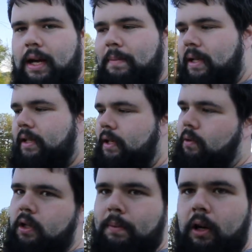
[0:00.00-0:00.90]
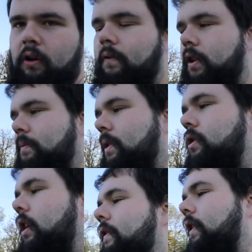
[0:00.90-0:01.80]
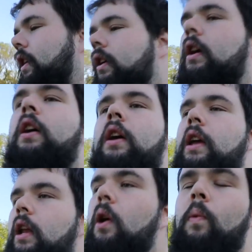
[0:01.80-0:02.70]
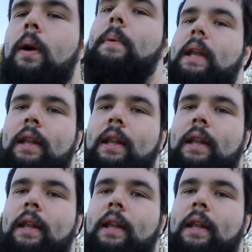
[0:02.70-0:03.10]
kind of messy as well, as my girlfriend's been driving it. You know, women in